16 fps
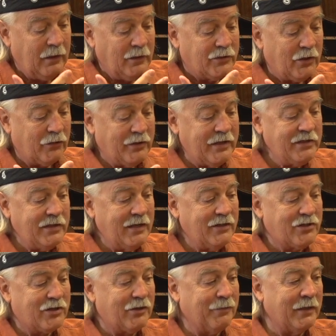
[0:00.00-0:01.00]
So this
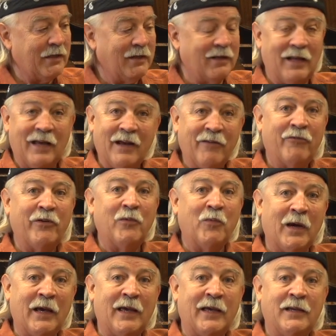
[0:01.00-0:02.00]
instrument in every
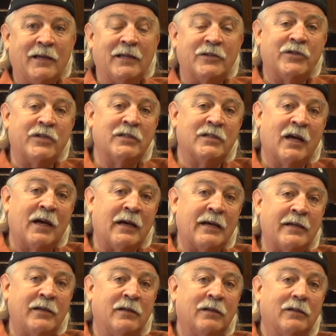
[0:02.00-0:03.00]
way is
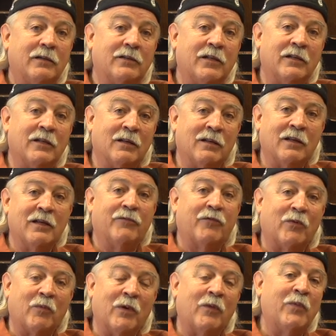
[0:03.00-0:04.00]
designed to
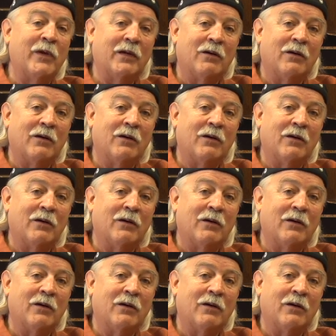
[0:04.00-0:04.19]
deliver what we